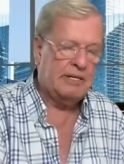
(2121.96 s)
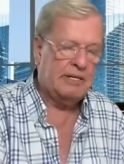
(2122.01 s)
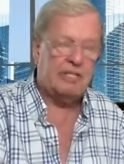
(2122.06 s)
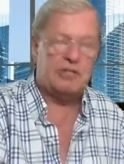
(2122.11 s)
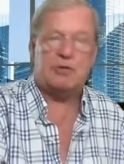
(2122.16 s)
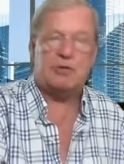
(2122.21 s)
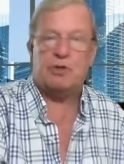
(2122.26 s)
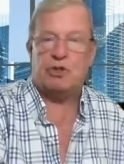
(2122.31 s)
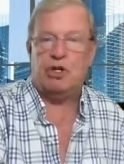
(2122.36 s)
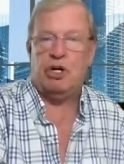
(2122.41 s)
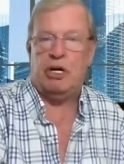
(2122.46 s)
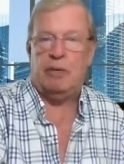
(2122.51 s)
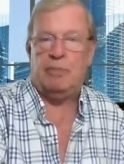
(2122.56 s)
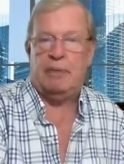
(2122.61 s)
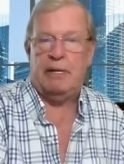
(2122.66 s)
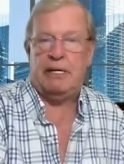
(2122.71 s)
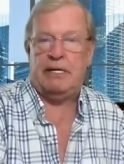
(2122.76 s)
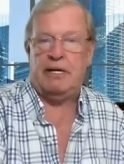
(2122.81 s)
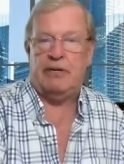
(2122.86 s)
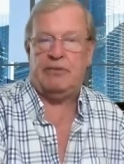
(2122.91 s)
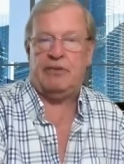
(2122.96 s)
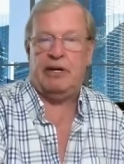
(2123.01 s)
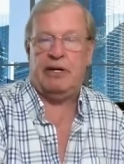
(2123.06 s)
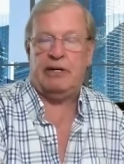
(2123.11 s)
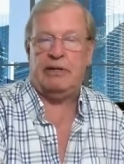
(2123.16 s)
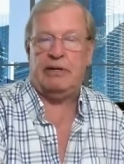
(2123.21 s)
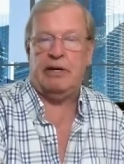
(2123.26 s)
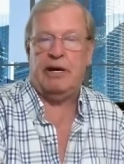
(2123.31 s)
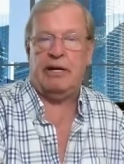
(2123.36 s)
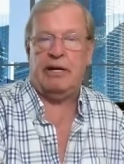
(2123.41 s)
this was good because
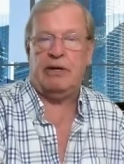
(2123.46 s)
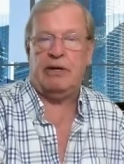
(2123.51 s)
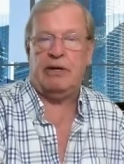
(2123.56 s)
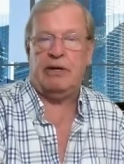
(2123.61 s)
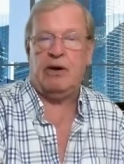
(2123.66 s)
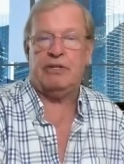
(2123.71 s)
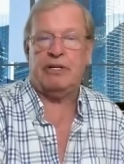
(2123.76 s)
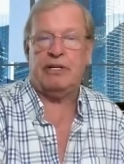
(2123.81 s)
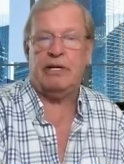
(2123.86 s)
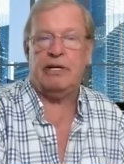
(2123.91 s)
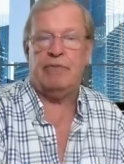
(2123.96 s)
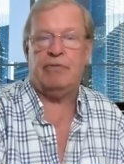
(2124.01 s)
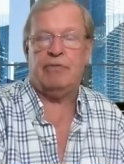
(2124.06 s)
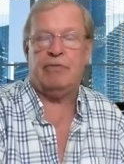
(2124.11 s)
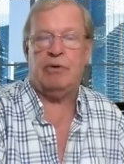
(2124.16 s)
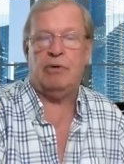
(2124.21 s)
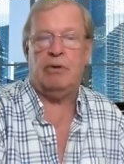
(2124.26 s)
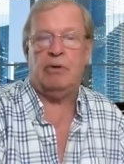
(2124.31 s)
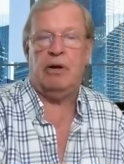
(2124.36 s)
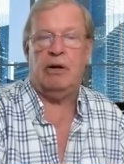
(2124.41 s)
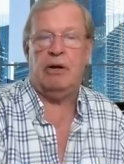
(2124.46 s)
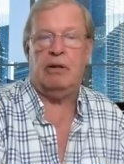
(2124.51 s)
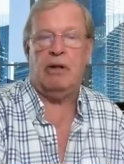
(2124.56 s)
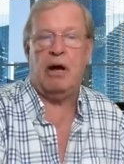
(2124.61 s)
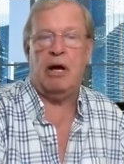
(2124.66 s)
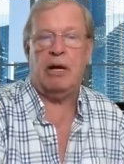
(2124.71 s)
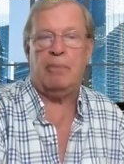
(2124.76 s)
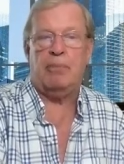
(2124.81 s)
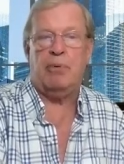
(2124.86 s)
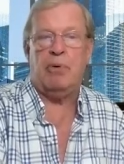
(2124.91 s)
it I uh, got to cover a, a
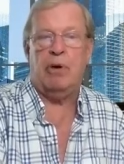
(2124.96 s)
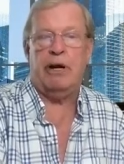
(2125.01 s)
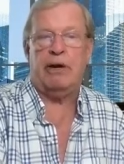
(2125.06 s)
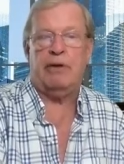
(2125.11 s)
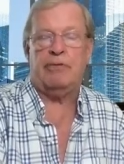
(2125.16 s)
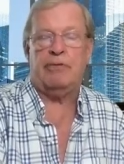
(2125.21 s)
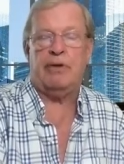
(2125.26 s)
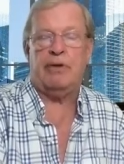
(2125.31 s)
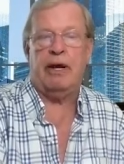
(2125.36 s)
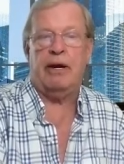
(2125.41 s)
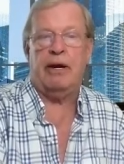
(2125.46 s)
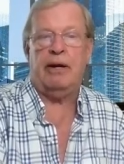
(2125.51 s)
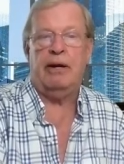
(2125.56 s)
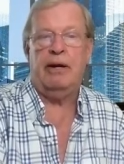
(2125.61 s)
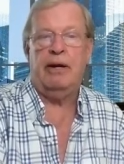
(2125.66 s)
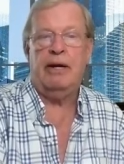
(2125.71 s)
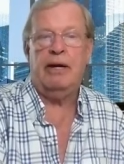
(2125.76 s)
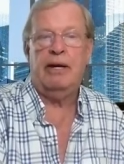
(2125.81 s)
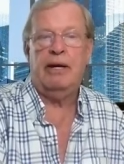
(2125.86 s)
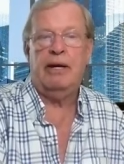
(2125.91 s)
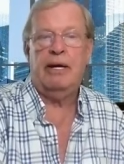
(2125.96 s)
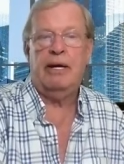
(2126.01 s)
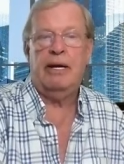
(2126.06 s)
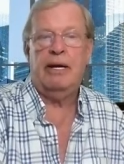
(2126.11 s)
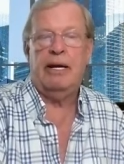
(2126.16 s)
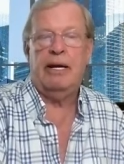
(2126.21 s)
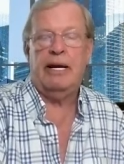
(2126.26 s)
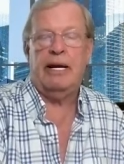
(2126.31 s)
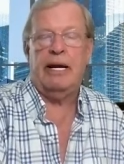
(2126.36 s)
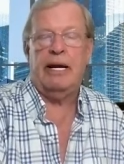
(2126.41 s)
lot of points and
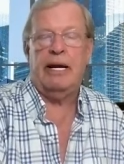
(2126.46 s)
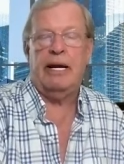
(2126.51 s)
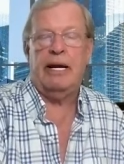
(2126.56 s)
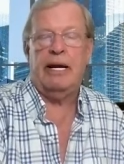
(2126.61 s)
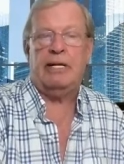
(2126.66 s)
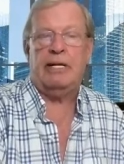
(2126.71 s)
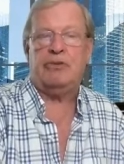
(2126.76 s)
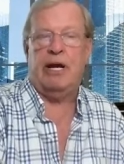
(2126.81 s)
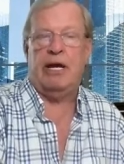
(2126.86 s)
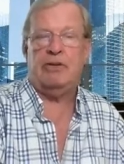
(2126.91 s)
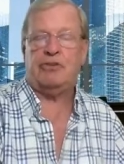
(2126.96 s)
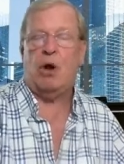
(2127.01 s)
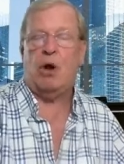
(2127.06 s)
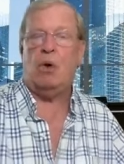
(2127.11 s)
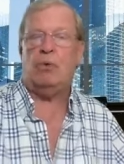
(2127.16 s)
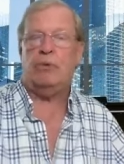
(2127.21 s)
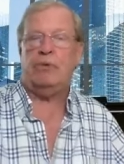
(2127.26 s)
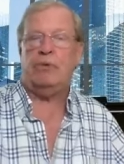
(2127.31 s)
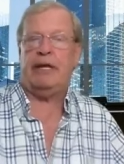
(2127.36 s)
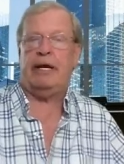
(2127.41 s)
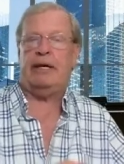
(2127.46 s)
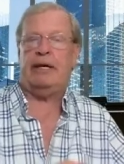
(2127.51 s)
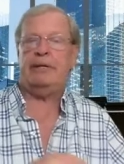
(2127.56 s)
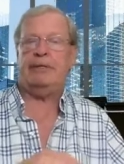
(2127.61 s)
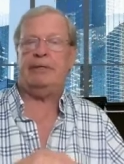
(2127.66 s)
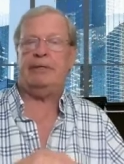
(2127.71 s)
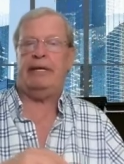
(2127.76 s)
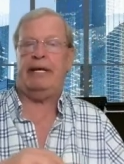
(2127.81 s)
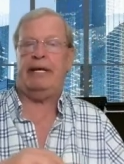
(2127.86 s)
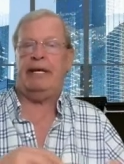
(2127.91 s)
and and so the
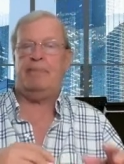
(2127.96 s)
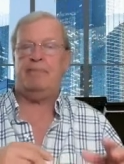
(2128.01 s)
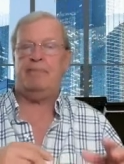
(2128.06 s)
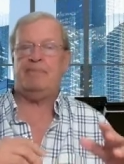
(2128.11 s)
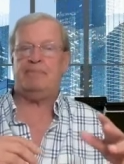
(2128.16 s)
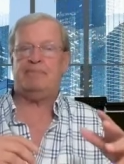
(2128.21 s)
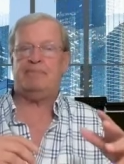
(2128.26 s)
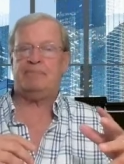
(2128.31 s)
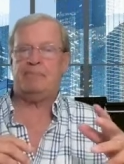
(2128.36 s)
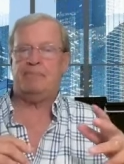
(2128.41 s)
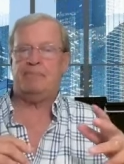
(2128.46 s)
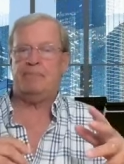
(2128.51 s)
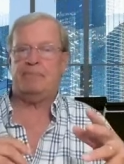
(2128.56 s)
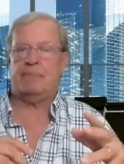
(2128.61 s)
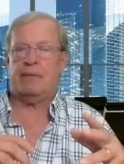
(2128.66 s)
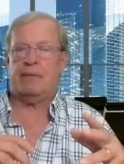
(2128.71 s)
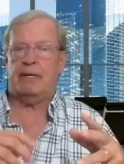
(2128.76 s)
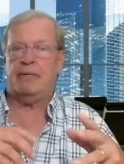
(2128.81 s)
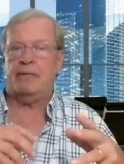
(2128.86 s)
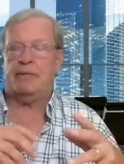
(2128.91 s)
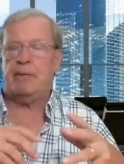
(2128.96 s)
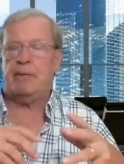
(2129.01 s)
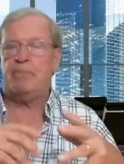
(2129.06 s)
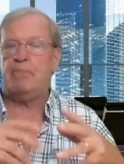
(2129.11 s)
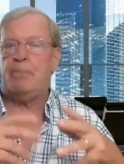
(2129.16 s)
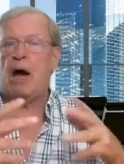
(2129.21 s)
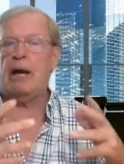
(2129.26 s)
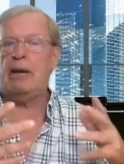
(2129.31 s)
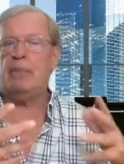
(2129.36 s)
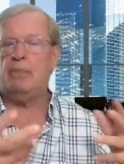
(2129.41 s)
the the
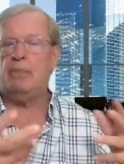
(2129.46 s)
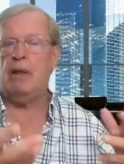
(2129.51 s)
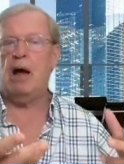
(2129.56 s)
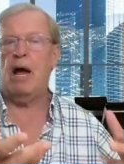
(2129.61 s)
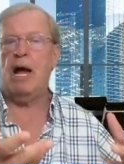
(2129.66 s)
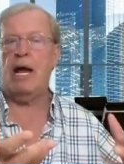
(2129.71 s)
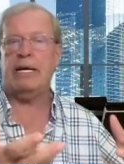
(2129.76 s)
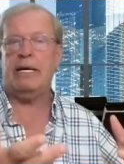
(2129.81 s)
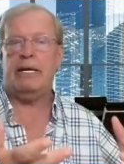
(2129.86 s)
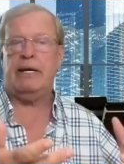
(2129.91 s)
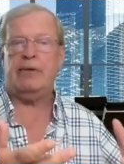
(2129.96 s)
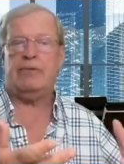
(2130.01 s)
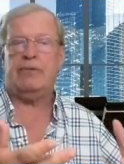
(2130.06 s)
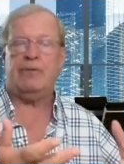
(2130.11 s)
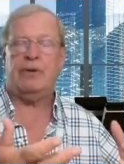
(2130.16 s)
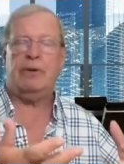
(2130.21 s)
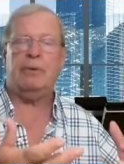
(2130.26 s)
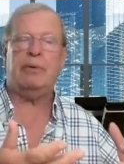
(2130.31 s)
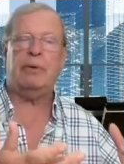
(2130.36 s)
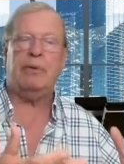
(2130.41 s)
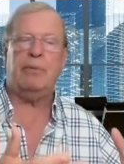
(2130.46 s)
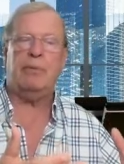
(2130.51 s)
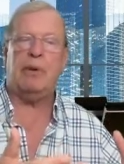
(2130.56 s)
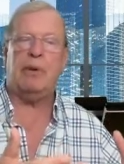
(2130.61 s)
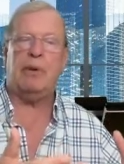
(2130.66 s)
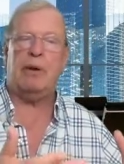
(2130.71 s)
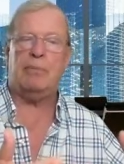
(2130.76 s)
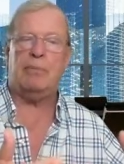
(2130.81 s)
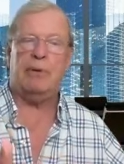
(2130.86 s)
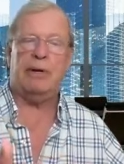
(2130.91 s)
bottom line is and, and
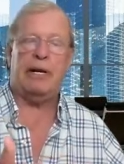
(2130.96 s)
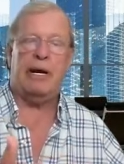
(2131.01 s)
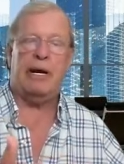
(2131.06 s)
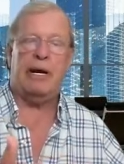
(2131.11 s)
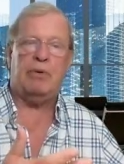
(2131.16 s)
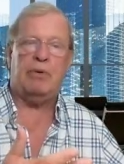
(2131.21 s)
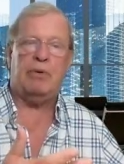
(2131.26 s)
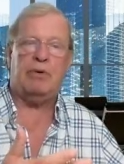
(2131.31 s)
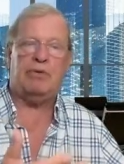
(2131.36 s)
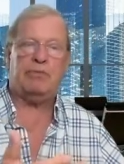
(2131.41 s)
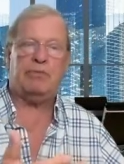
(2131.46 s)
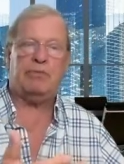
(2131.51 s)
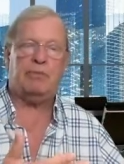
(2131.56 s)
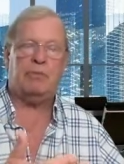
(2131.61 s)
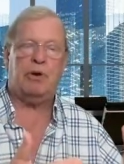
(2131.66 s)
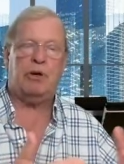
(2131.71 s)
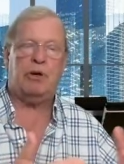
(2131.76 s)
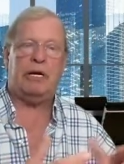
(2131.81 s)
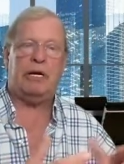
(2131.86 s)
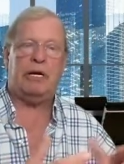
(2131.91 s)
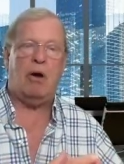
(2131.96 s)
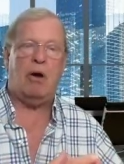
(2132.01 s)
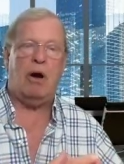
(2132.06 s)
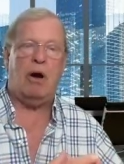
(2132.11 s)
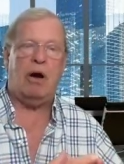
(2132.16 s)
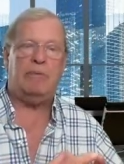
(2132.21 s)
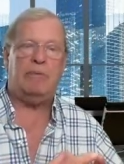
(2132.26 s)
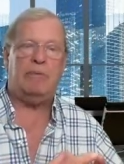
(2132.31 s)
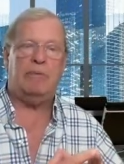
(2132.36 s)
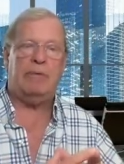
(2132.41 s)
what what I was working
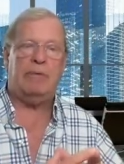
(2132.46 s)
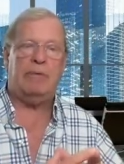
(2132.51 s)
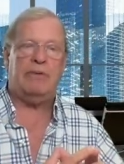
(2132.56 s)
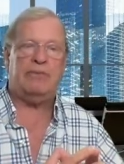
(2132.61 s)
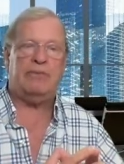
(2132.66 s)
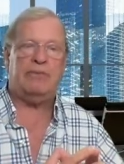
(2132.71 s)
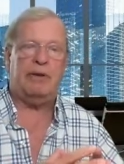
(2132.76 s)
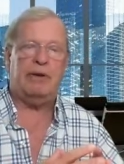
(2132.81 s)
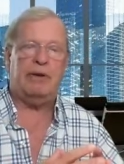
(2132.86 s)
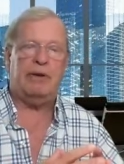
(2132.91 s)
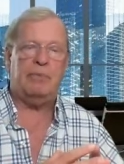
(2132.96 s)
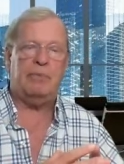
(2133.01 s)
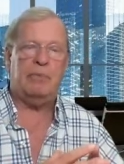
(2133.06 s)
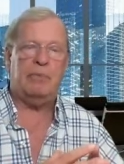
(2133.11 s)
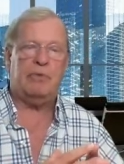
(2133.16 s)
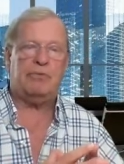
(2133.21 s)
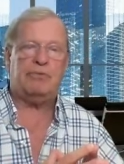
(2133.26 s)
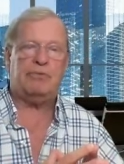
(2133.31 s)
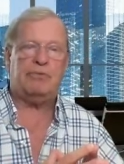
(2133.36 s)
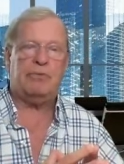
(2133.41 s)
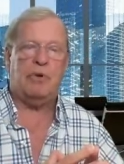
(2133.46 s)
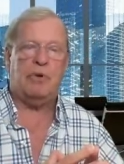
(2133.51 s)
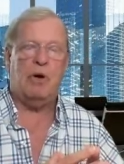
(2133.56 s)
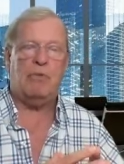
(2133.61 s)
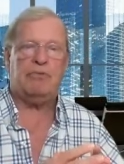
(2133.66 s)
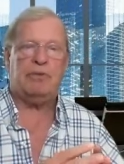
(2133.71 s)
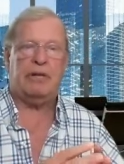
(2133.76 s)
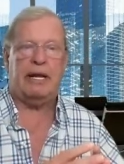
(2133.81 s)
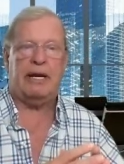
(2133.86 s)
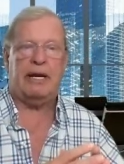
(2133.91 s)
on as the and we'll
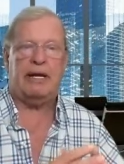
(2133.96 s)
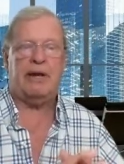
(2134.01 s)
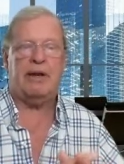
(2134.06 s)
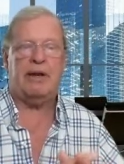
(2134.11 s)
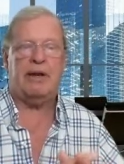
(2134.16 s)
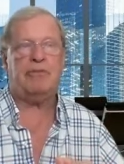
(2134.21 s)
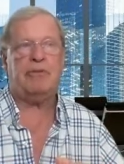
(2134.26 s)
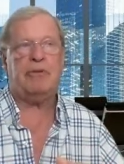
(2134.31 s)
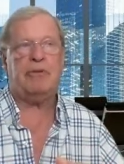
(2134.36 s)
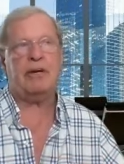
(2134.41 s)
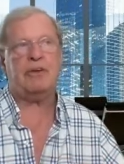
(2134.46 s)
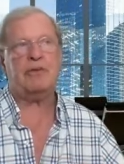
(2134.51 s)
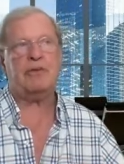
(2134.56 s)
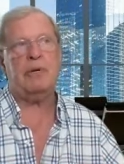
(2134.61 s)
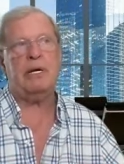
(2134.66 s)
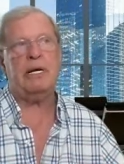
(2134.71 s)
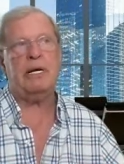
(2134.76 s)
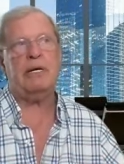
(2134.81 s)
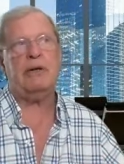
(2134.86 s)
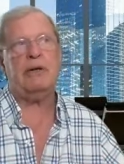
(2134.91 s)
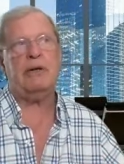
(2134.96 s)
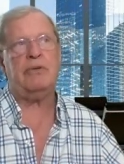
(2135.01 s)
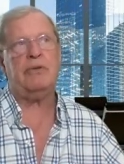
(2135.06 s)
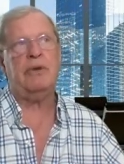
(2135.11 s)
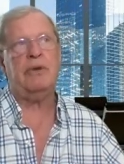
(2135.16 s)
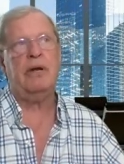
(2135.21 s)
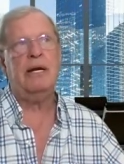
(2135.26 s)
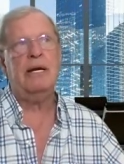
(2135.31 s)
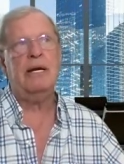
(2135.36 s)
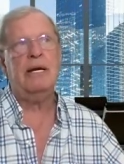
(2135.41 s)
hopefully get it done for next week
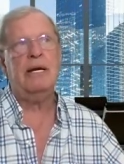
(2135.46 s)
is